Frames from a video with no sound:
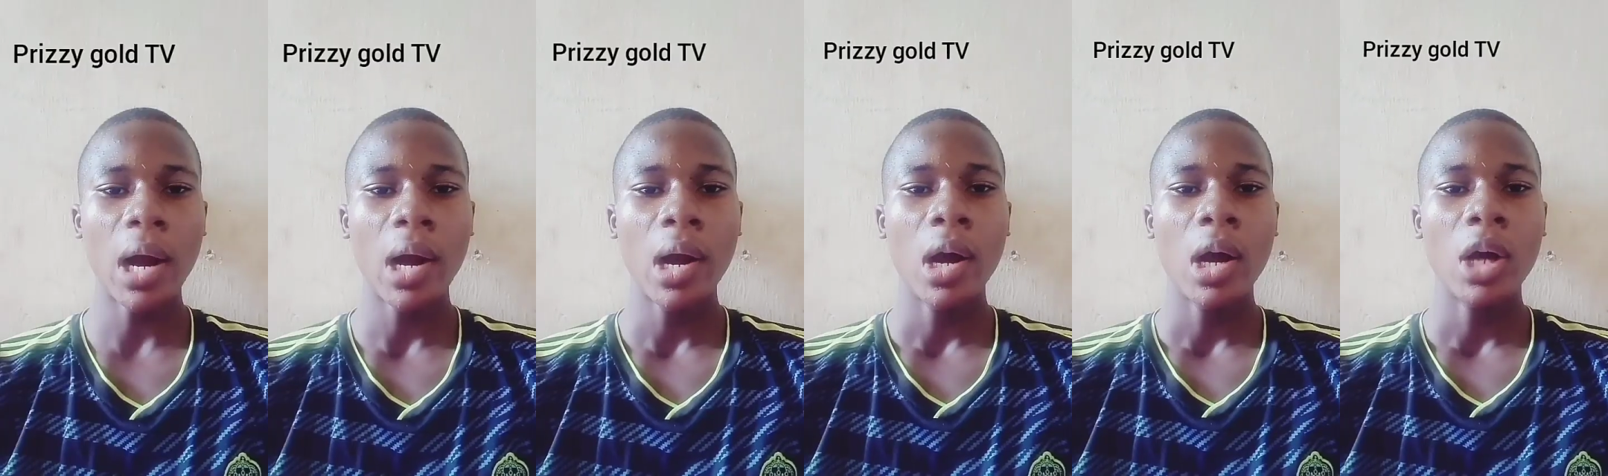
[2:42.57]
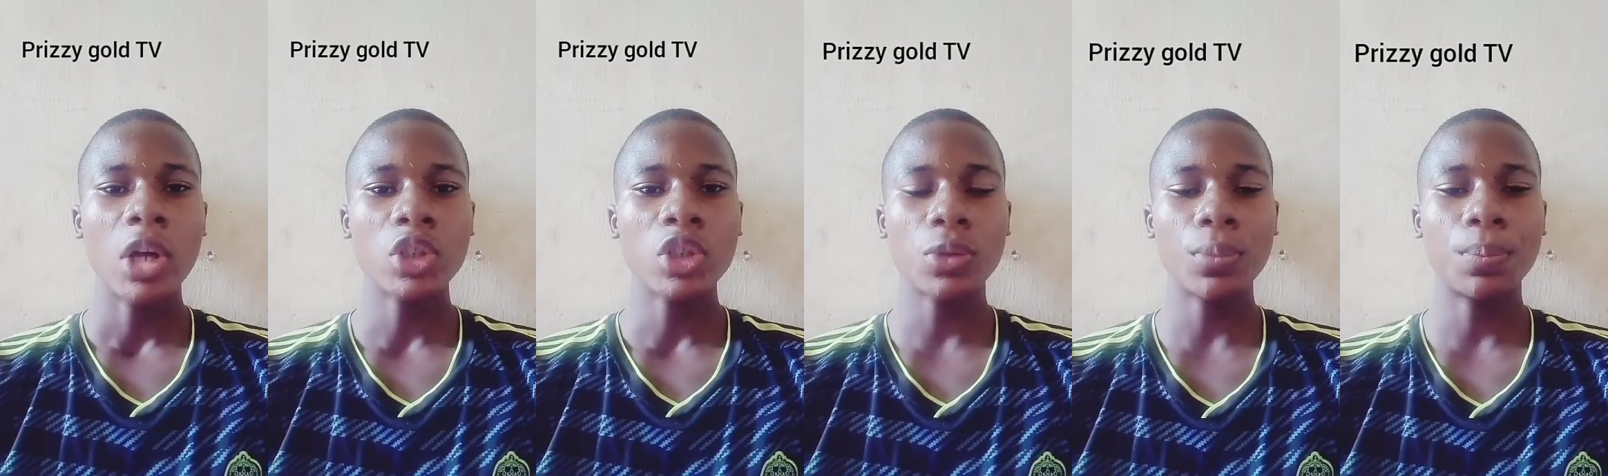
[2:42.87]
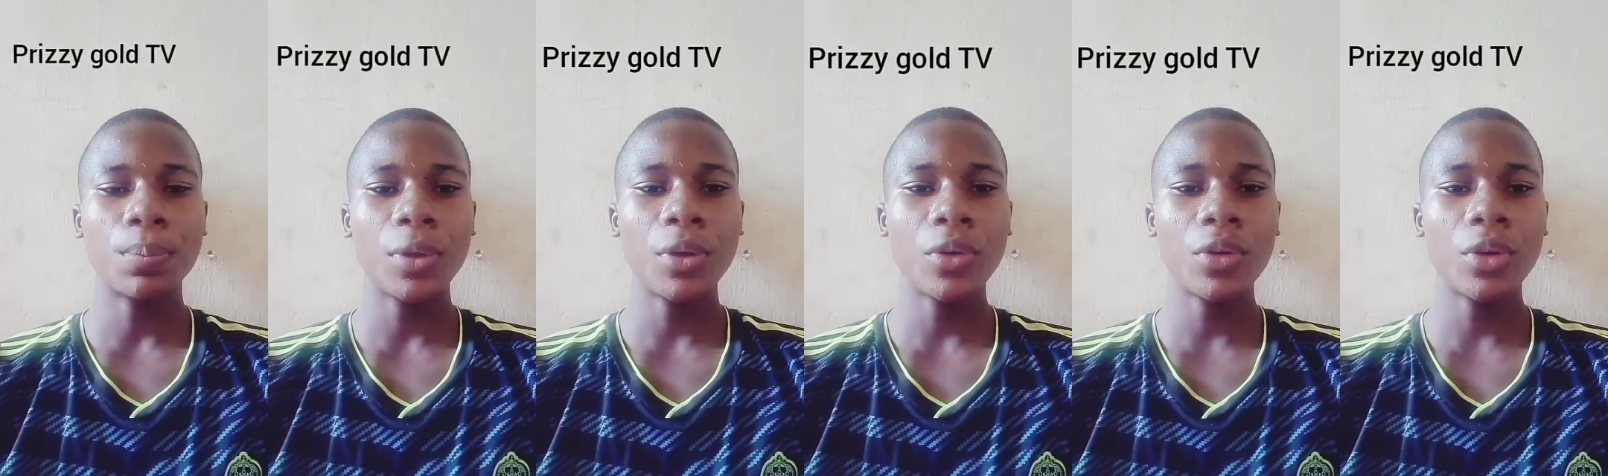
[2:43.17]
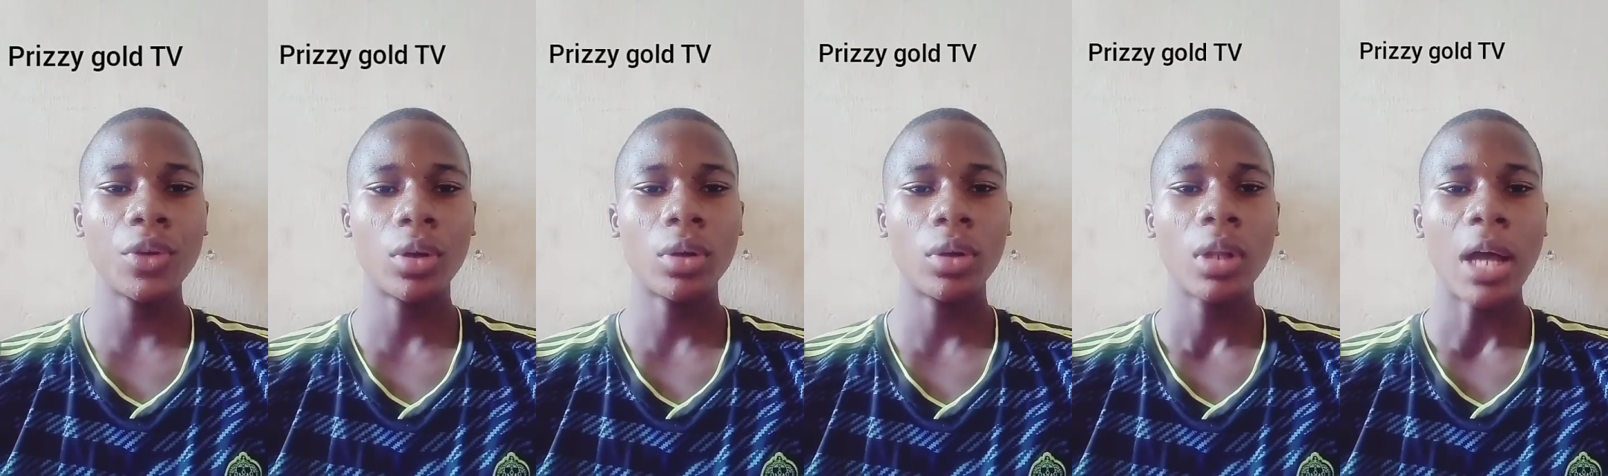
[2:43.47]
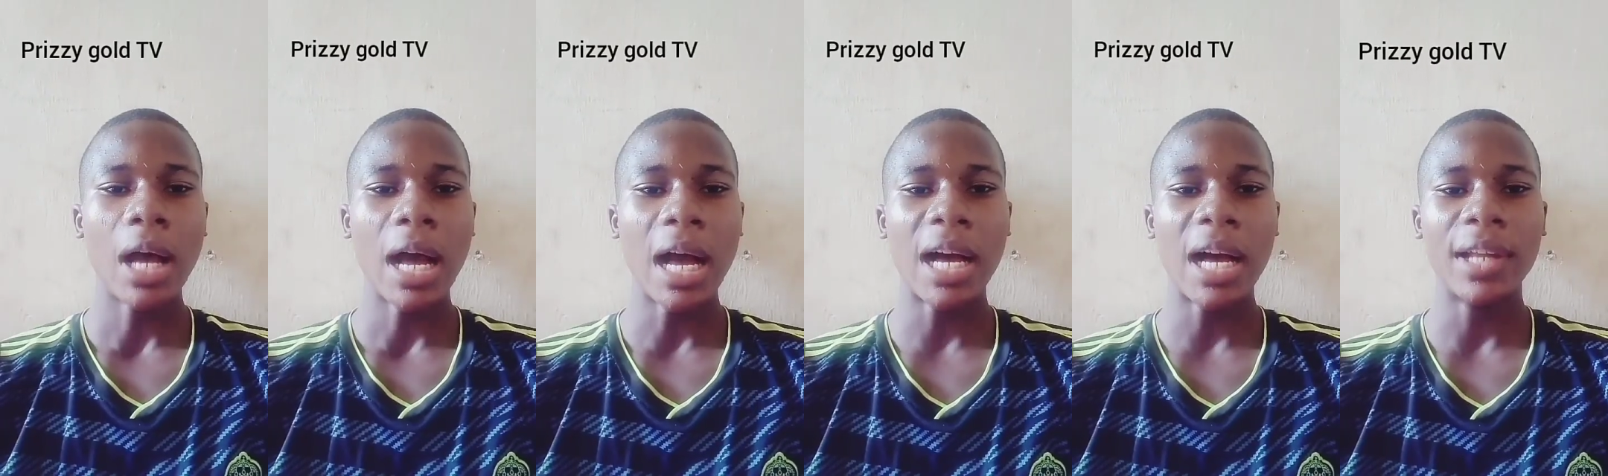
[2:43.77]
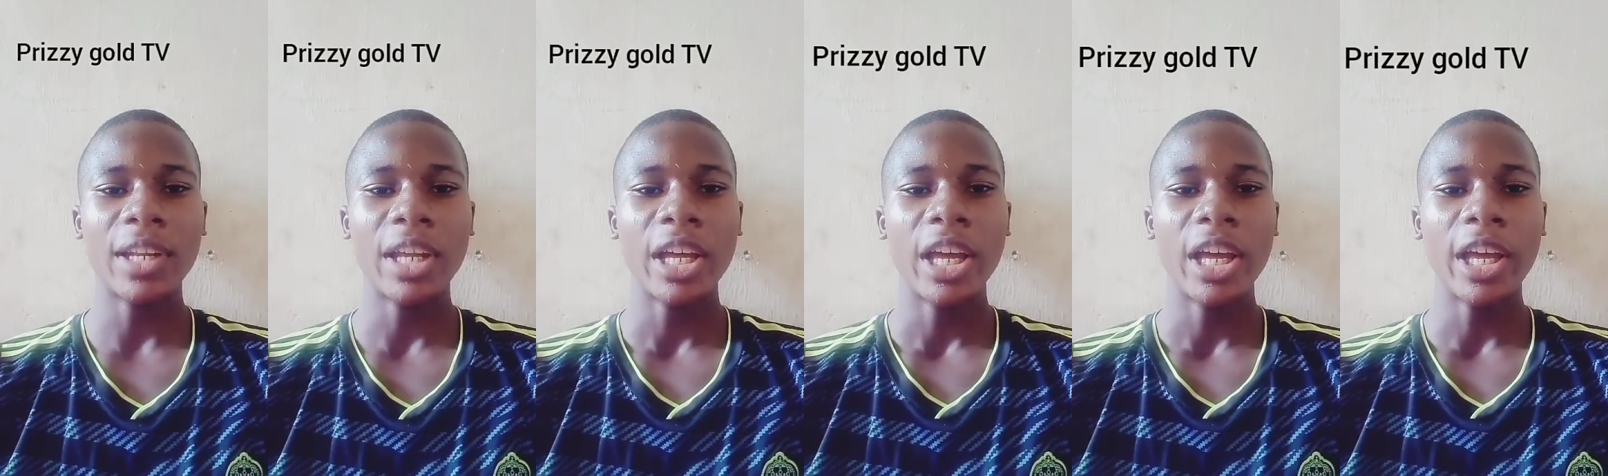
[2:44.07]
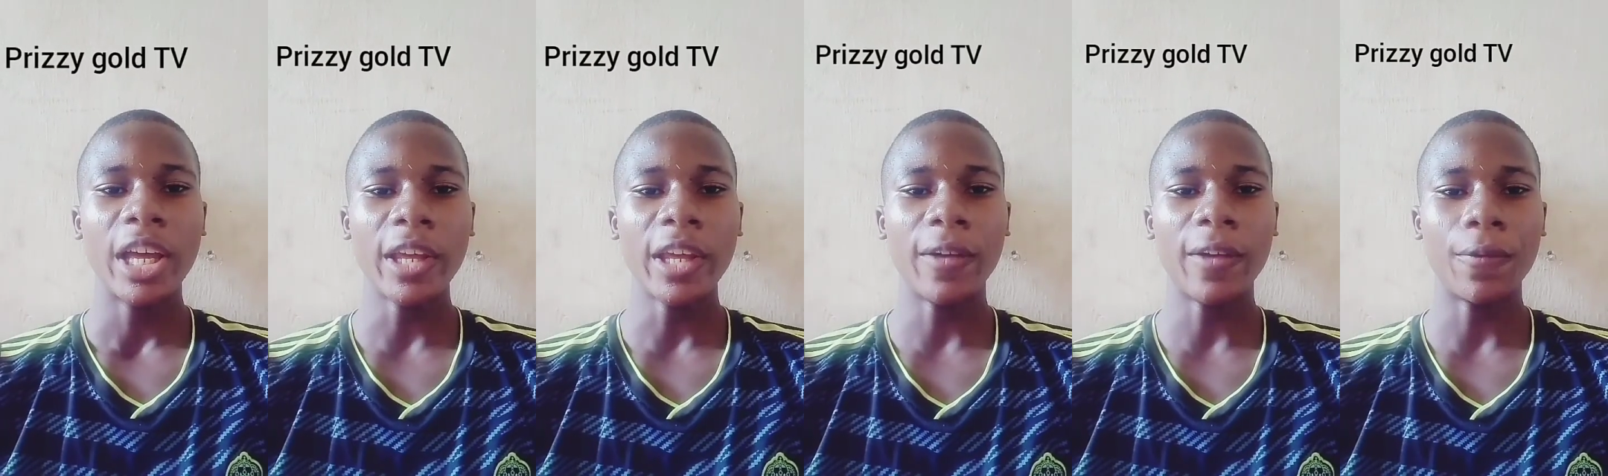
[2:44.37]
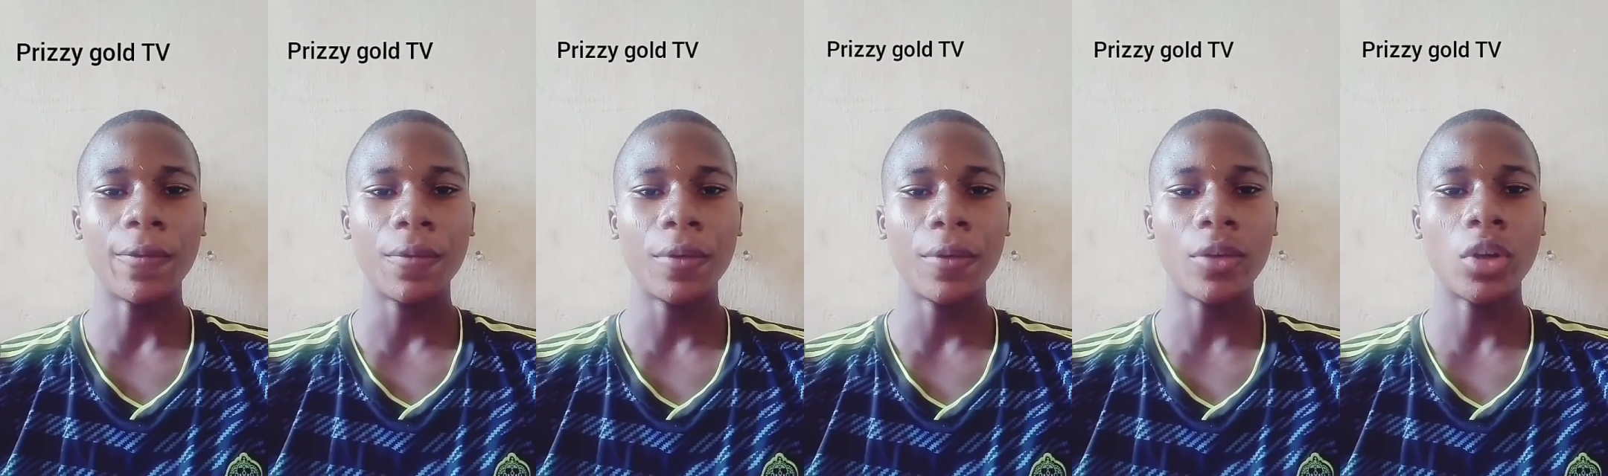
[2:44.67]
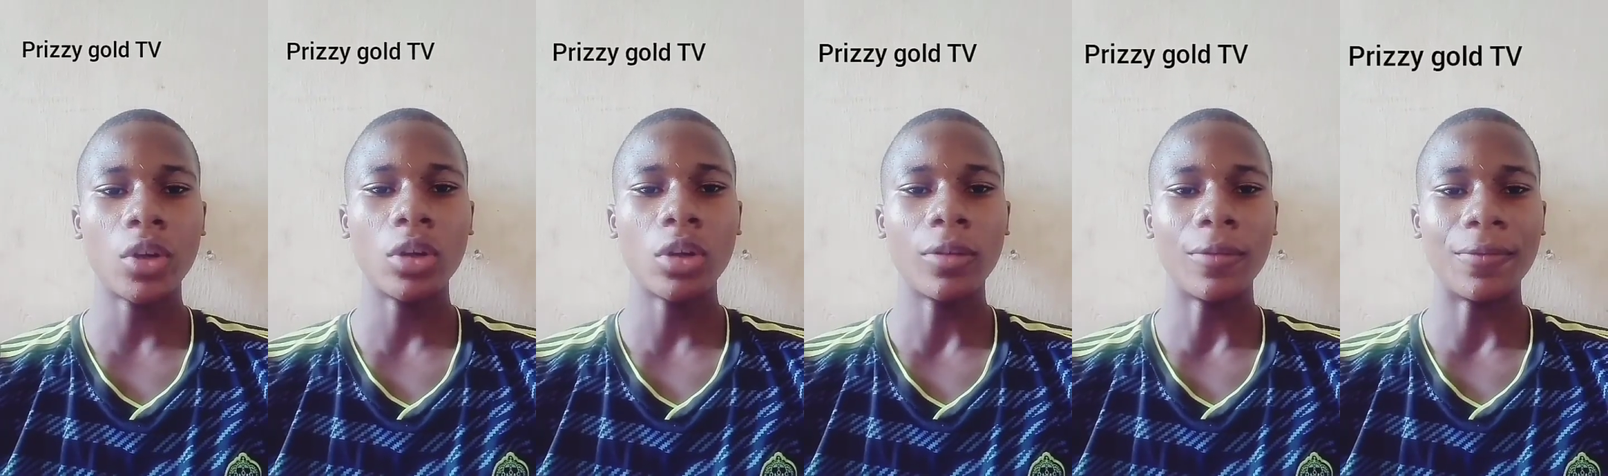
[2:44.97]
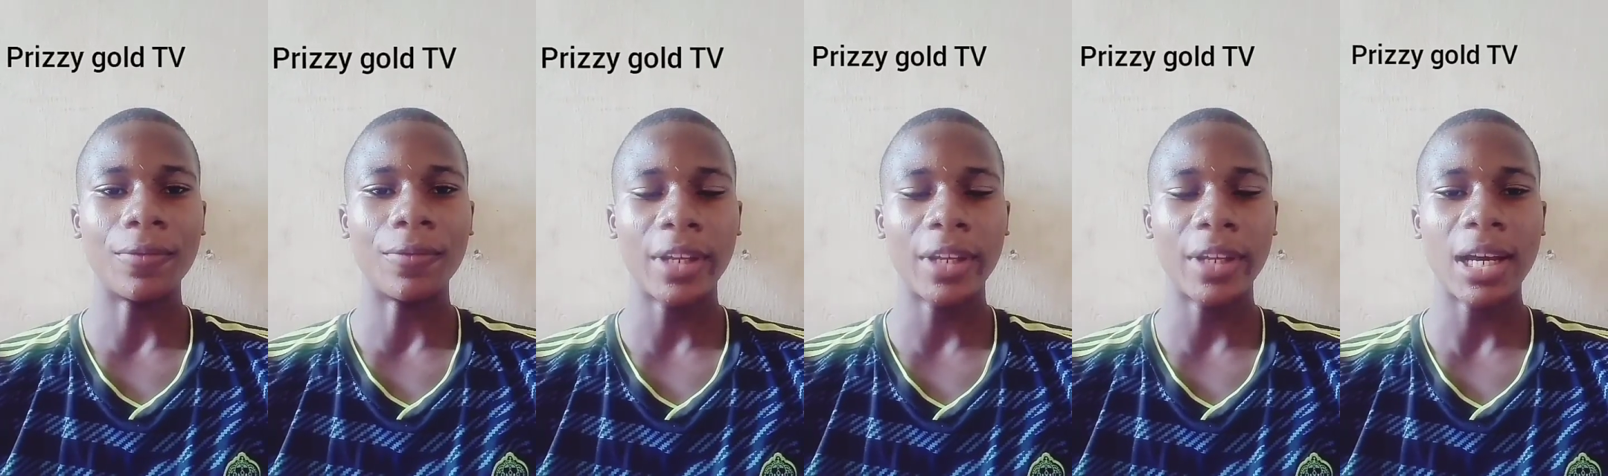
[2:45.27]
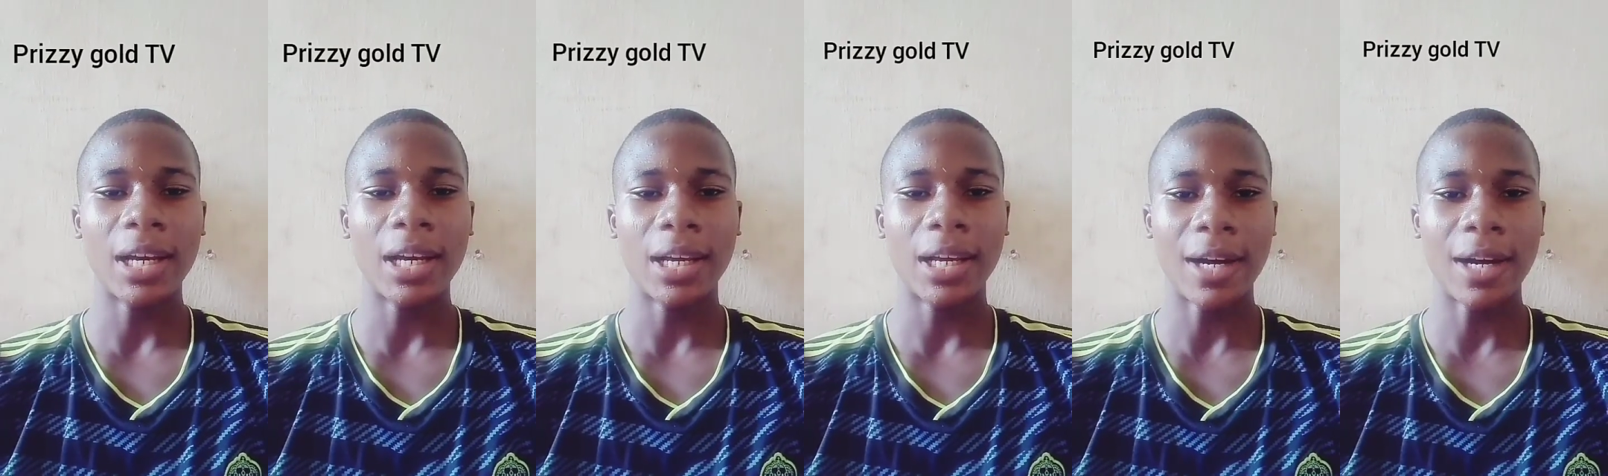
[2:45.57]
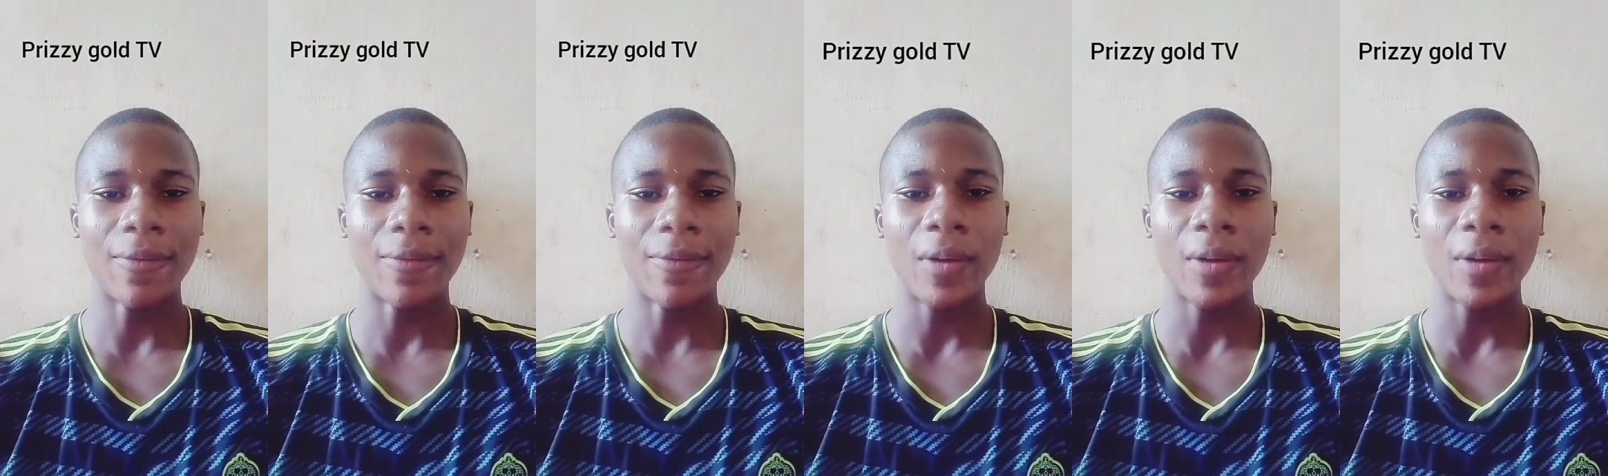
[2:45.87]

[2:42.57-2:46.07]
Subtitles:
superior and inferior vena cava.